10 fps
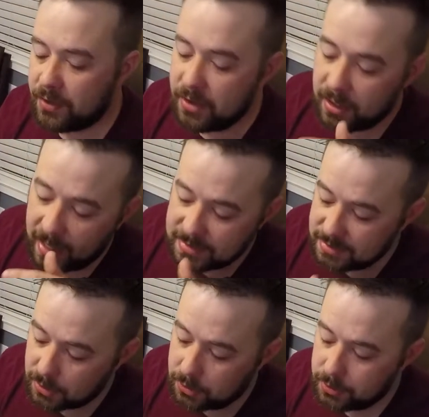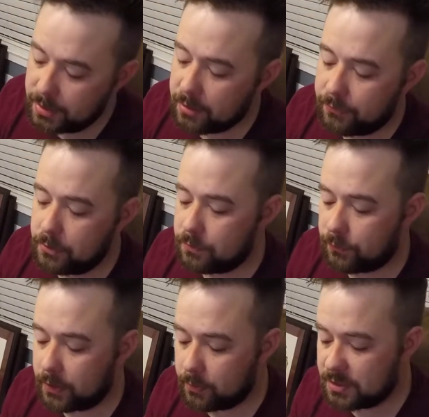And then it has the clear view
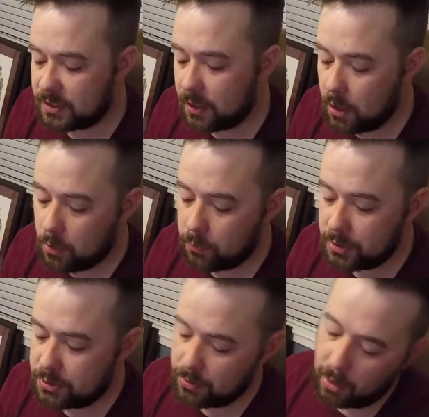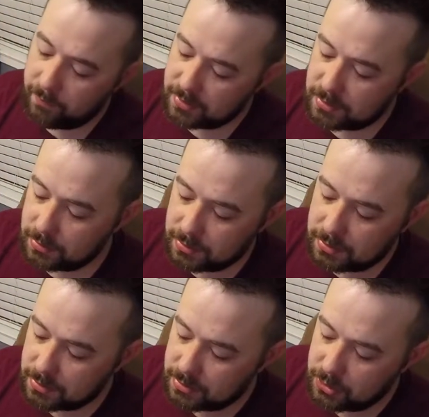frequency, which obviously
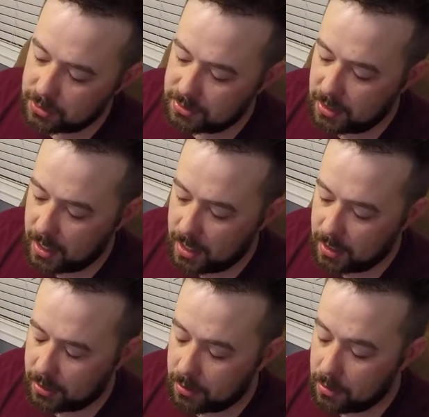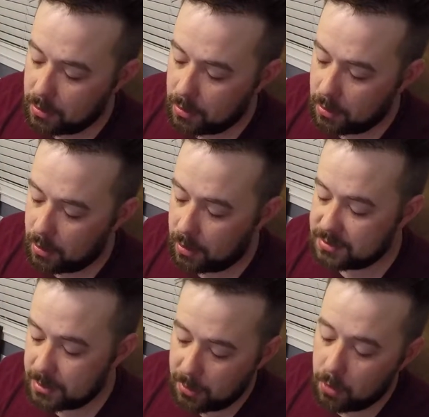this is just a
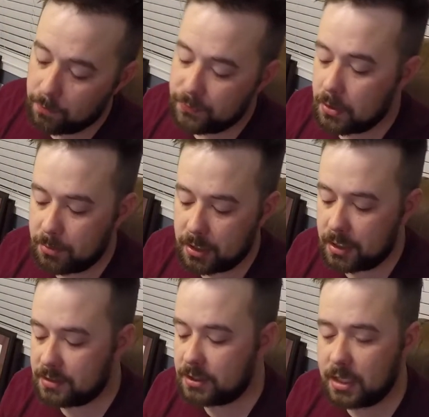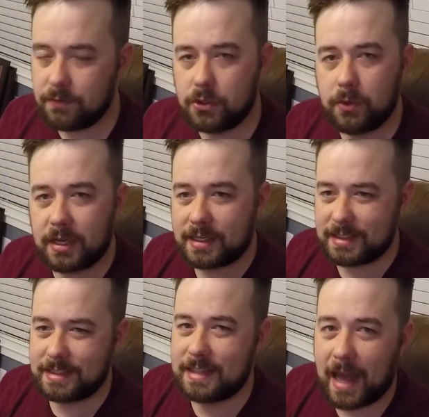demo, but it gives you an
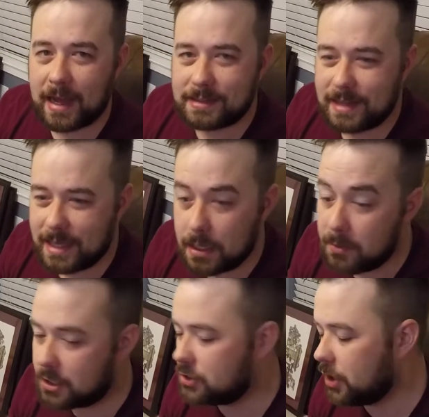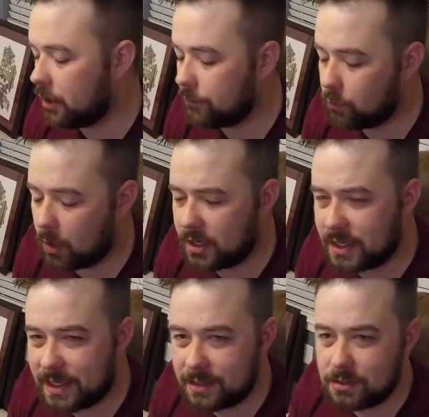exact image of what
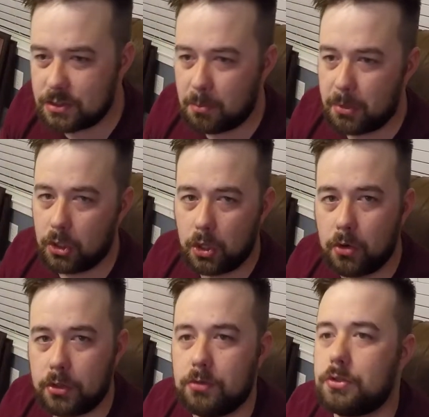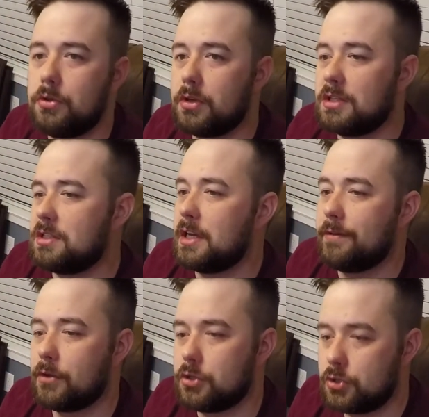is below you. So you can see
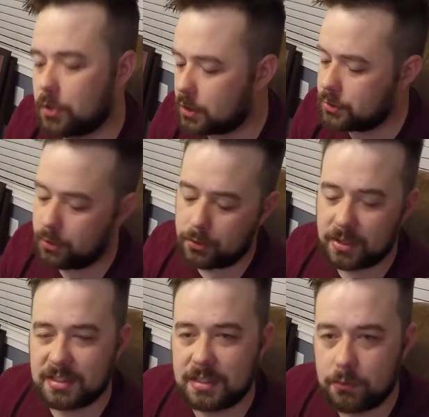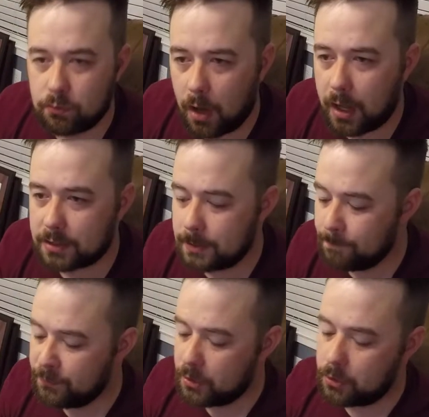if there's structure, you can see rocks,
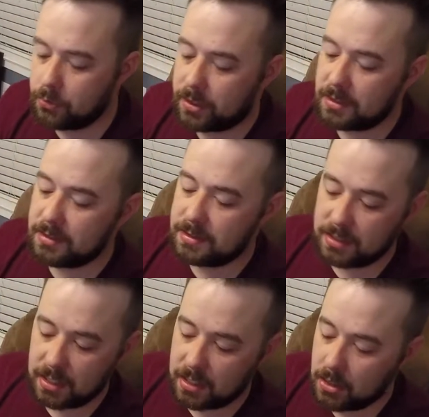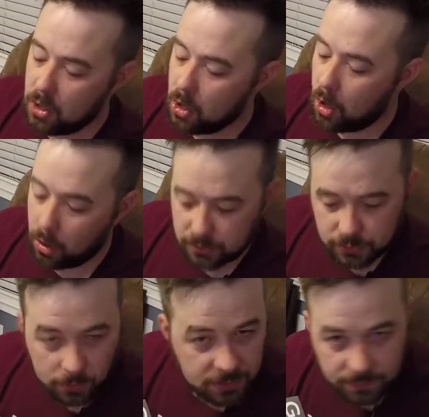you can see all
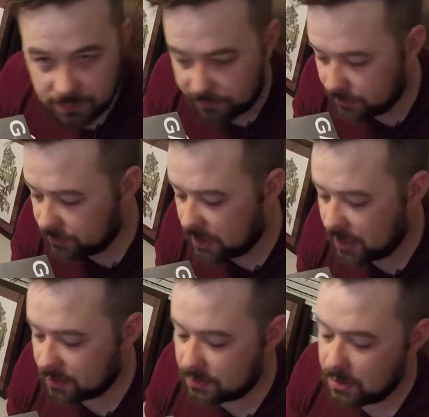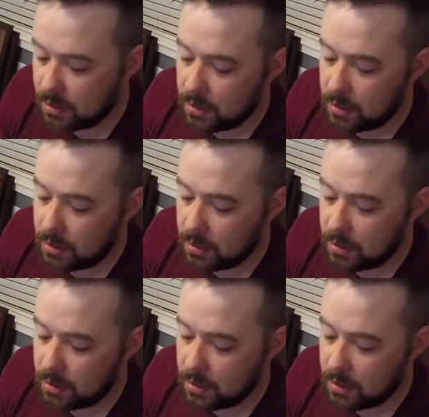sorts of different things.